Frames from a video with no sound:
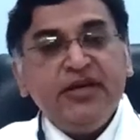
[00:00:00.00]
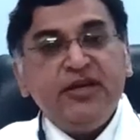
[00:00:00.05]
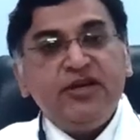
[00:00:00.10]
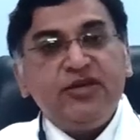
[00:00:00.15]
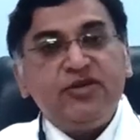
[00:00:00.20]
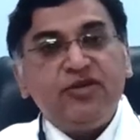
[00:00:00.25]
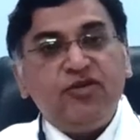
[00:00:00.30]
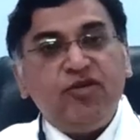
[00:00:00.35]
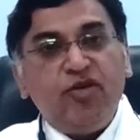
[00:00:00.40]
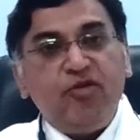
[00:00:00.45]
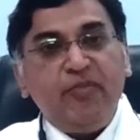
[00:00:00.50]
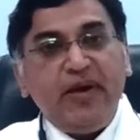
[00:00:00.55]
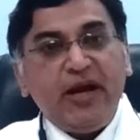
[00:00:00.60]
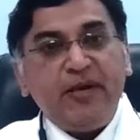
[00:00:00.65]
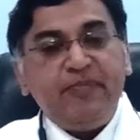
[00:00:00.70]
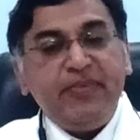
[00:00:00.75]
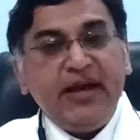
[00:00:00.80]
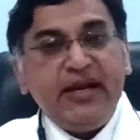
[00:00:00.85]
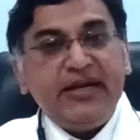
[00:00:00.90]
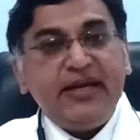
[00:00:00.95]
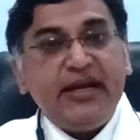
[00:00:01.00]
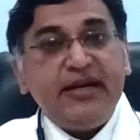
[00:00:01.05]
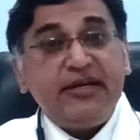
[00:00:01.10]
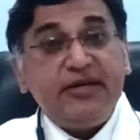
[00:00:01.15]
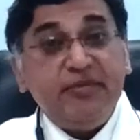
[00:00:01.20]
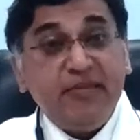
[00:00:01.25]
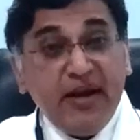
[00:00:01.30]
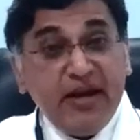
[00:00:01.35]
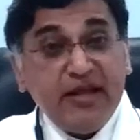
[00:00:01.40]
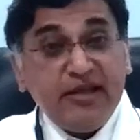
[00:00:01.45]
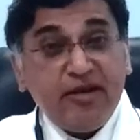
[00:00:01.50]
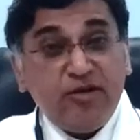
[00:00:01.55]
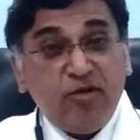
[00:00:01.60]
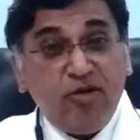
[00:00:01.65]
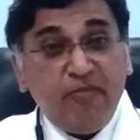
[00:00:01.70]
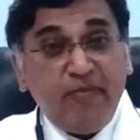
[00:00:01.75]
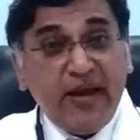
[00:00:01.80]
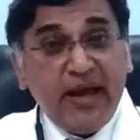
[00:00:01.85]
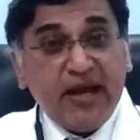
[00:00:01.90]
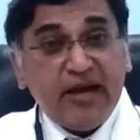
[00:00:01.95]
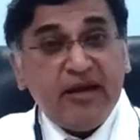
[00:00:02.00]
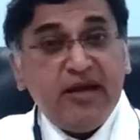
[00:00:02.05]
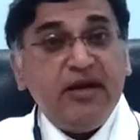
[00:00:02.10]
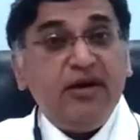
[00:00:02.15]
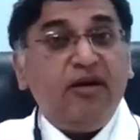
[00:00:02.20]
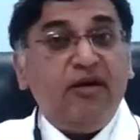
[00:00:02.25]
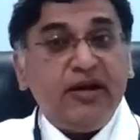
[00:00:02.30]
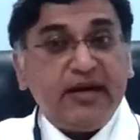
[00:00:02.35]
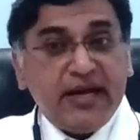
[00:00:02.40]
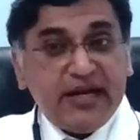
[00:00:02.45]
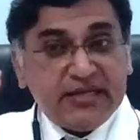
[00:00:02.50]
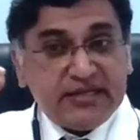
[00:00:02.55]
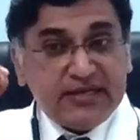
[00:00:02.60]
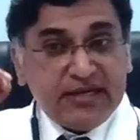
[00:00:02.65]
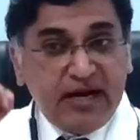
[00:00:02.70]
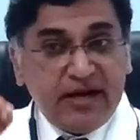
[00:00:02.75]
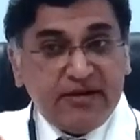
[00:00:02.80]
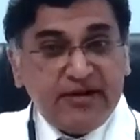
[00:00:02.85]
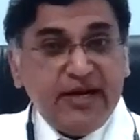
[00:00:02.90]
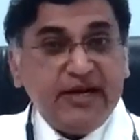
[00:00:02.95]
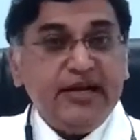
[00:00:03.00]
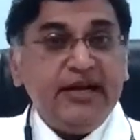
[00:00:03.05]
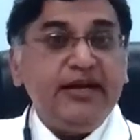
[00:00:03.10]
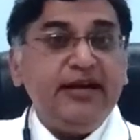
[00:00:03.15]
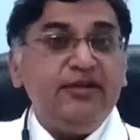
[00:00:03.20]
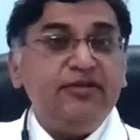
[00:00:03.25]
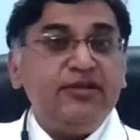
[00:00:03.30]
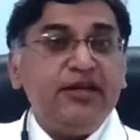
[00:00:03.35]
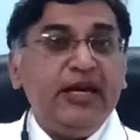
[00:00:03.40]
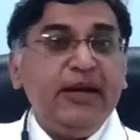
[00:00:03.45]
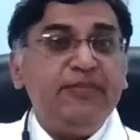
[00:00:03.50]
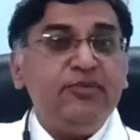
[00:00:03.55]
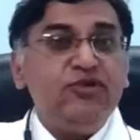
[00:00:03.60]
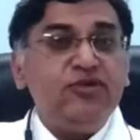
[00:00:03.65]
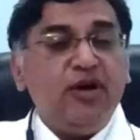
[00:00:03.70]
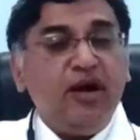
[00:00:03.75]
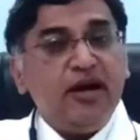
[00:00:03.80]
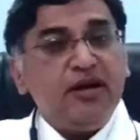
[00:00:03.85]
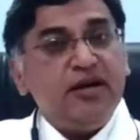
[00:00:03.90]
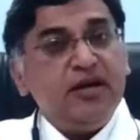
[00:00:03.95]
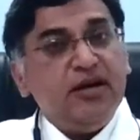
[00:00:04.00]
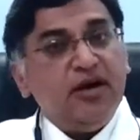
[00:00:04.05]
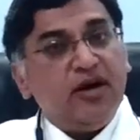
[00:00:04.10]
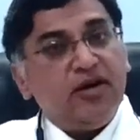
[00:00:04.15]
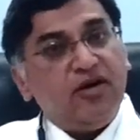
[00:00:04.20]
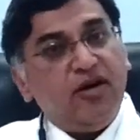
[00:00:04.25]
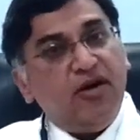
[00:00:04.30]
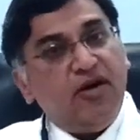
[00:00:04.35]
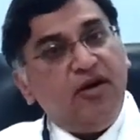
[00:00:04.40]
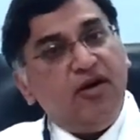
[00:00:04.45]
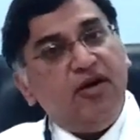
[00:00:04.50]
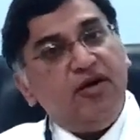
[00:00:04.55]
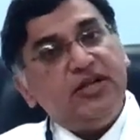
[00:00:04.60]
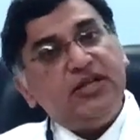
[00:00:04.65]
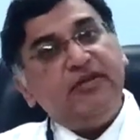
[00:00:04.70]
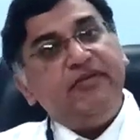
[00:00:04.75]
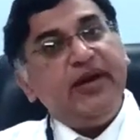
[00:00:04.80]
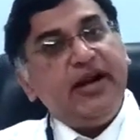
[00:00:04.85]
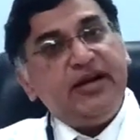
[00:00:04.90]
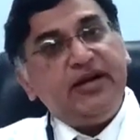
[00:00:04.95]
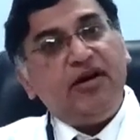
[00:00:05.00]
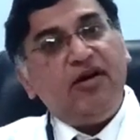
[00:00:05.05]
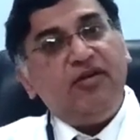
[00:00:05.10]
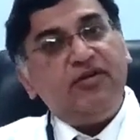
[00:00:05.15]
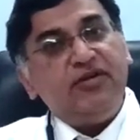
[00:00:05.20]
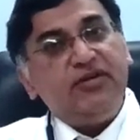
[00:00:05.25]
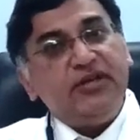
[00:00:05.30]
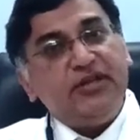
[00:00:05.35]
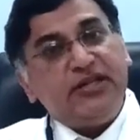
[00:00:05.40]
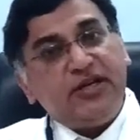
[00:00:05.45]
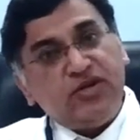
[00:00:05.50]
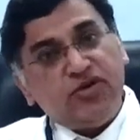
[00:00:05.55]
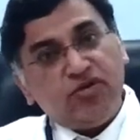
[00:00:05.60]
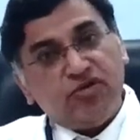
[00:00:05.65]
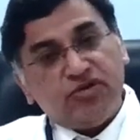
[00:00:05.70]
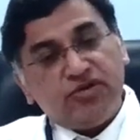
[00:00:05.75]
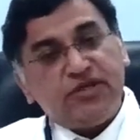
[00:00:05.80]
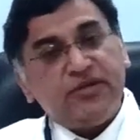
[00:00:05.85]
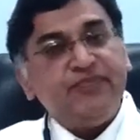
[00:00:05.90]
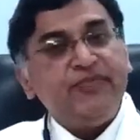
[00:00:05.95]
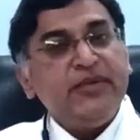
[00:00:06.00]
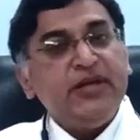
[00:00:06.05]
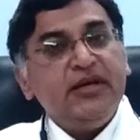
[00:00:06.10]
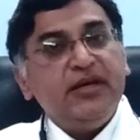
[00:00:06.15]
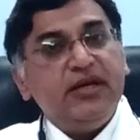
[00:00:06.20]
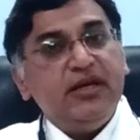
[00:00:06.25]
So low back pain can remain in the low back or can start radiating to the hip joint or all the way down to the toes.